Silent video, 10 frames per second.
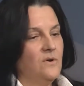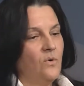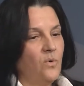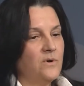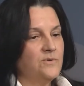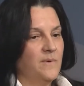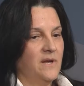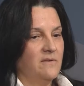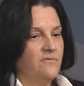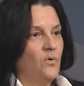Or do we
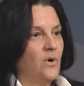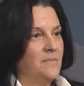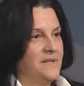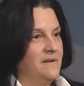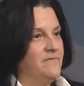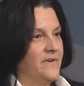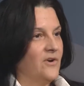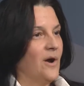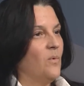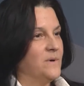conform and then
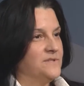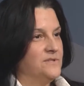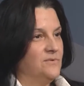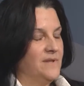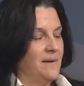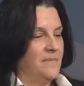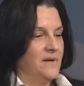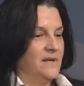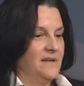figure out what to do with that money?